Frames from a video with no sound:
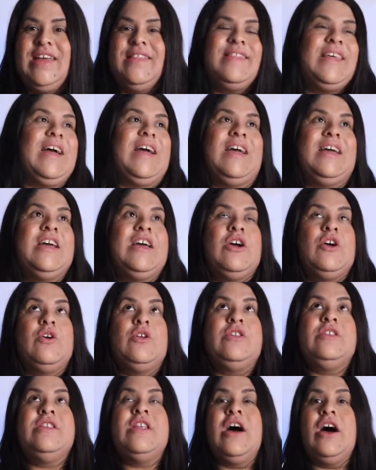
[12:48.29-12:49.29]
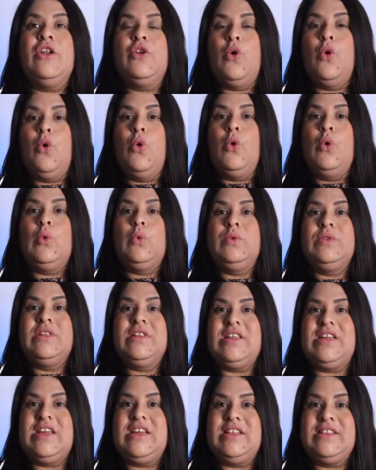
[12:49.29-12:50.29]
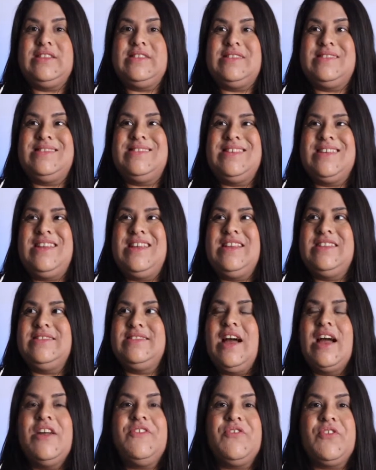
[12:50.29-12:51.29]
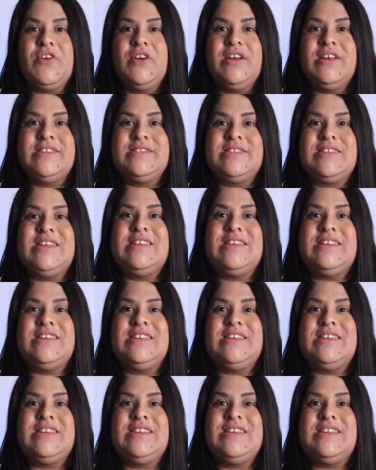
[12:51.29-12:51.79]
that not only did he die for us,